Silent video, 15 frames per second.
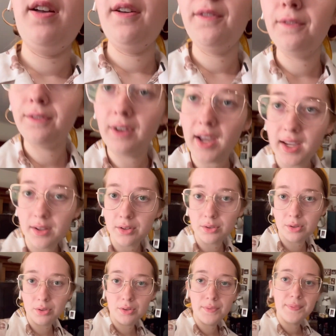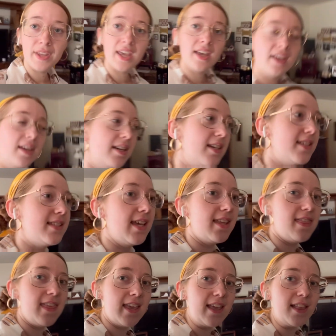vinyl because I
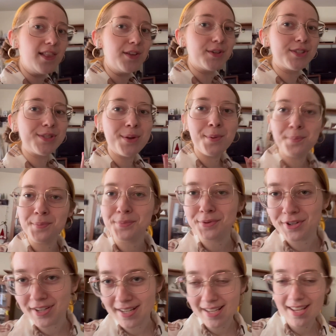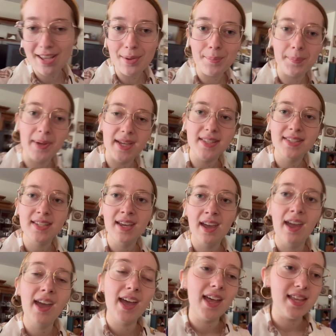think it looks pretty, but
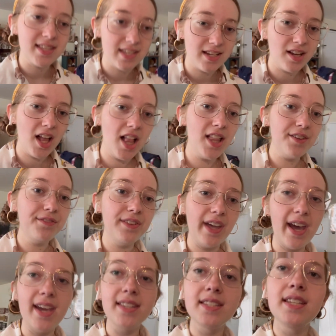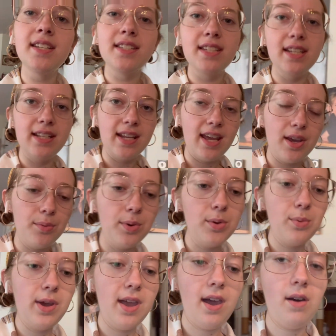I did all of that. Today we
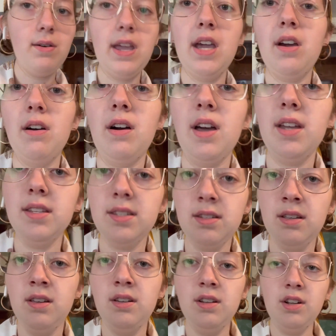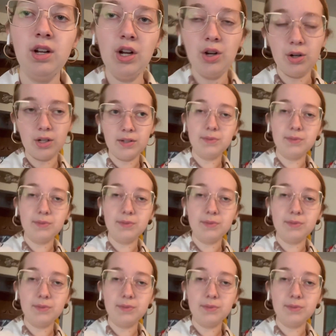went out and got, or